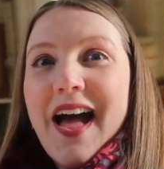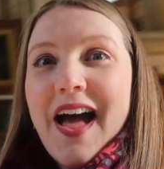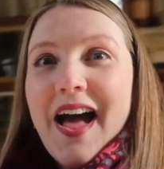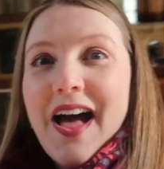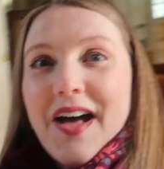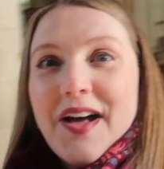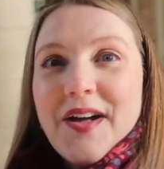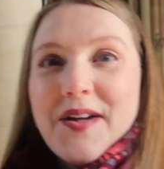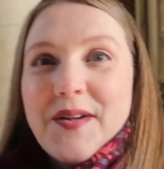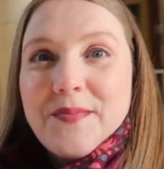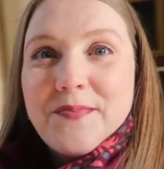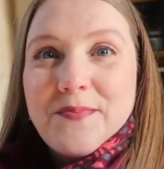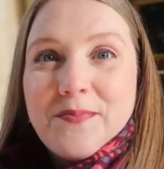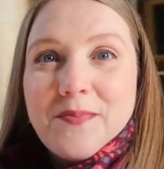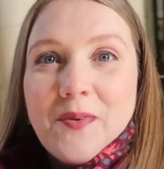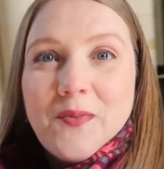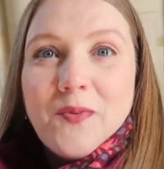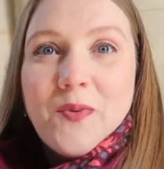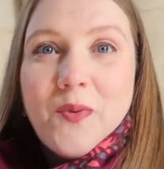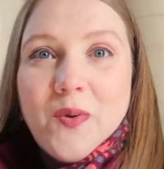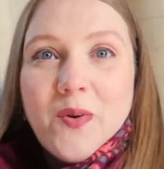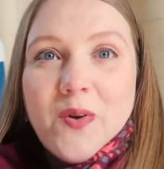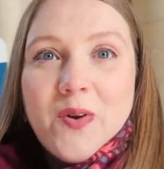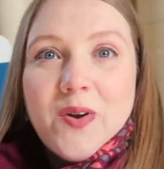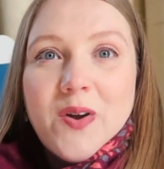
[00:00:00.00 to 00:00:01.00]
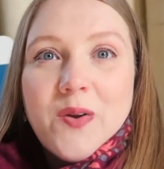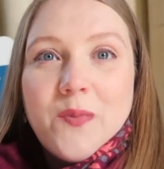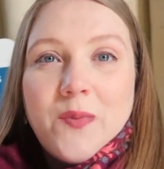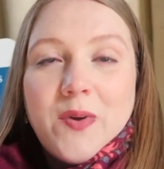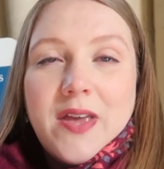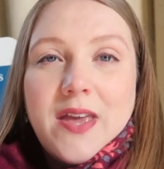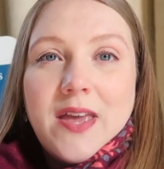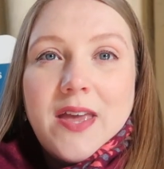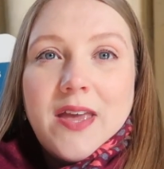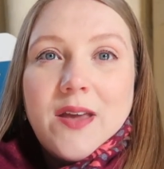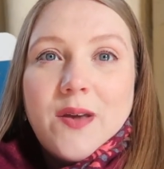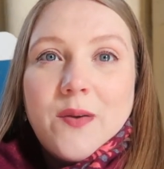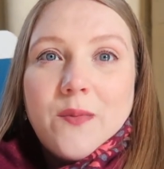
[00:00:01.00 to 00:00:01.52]
Um, before
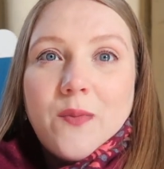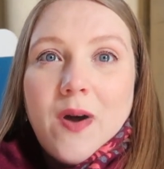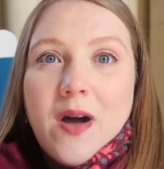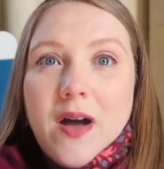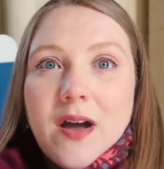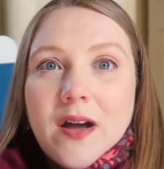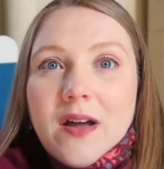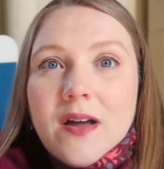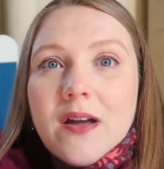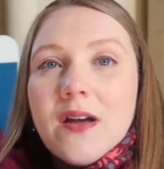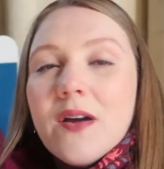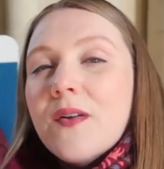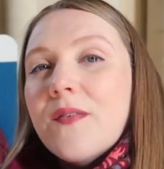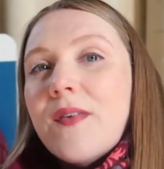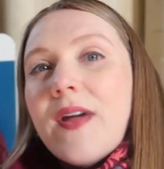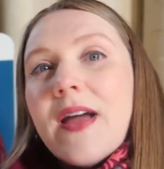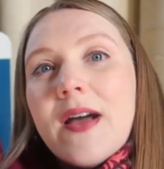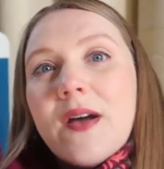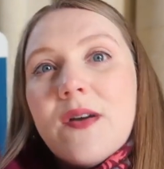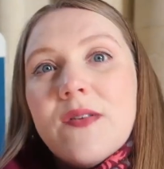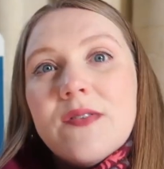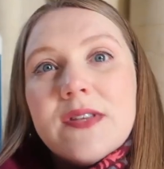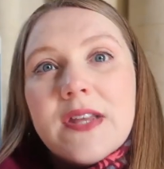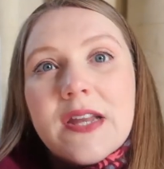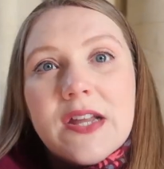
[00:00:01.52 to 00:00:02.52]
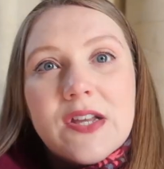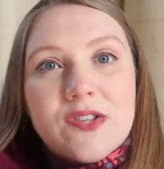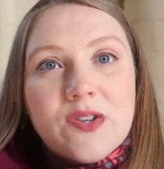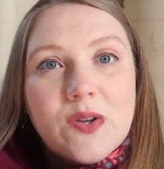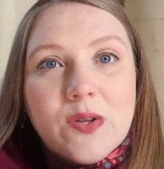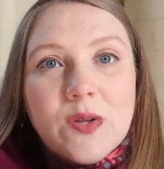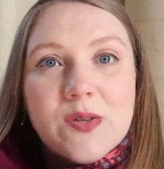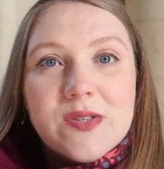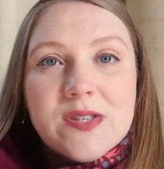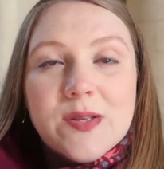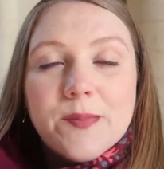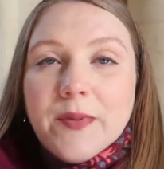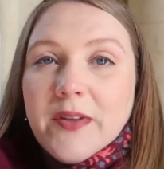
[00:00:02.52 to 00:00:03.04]
we walk around and I show
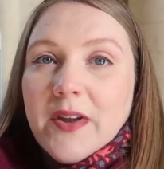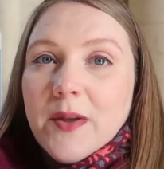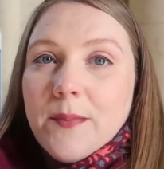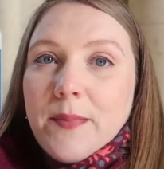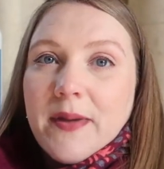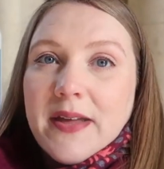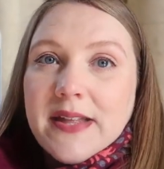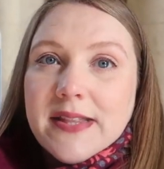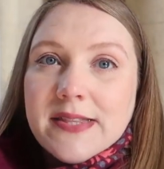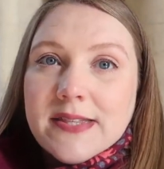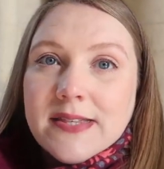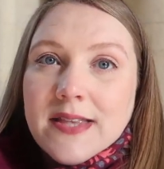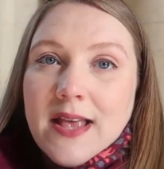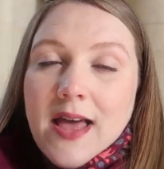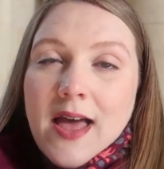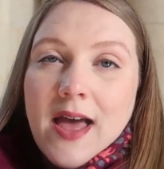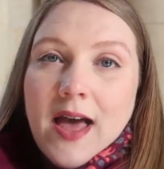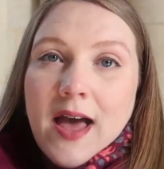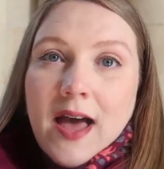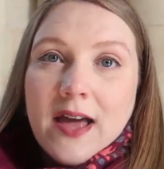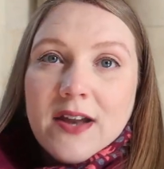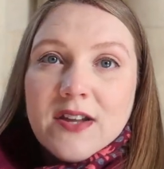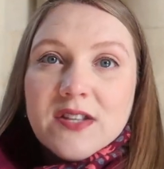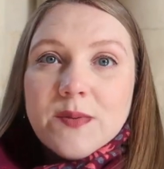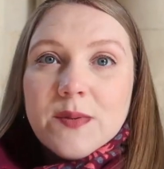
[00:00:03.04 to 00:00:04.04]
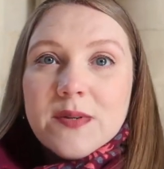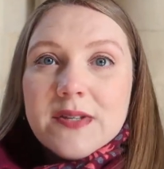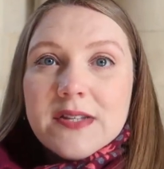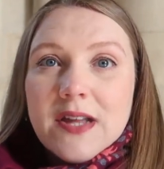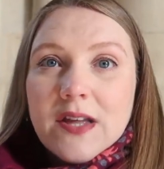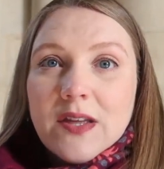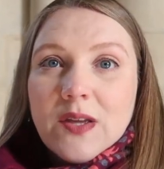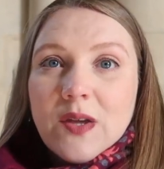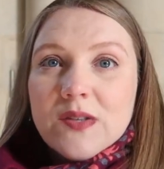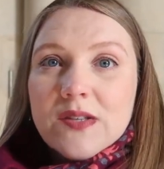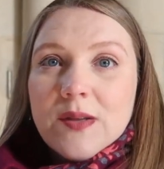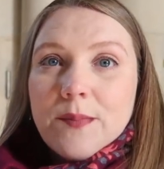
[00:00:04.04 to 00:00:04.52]
you some little bits, I just want to tell you